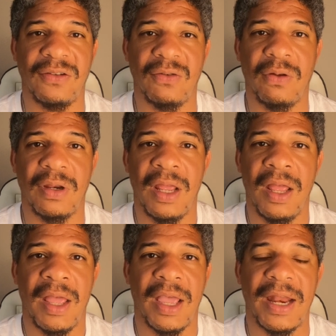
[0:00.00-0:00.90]
to it.
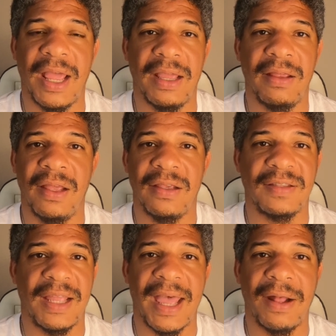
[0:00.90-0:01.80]
And hey,
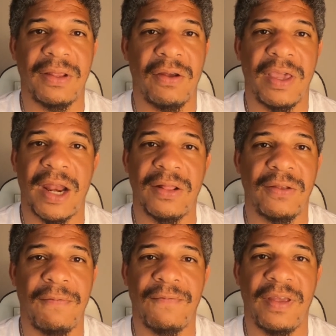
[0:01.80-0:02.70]
stay out there, get out
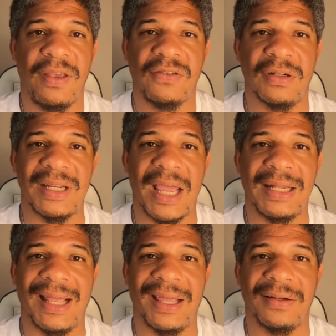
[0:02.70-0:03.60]
there and fish, and tight
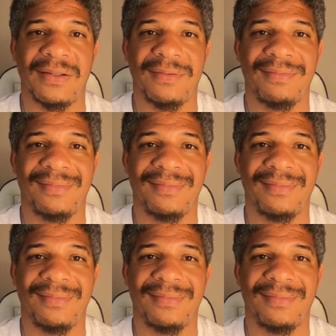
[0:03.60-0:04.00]
lines.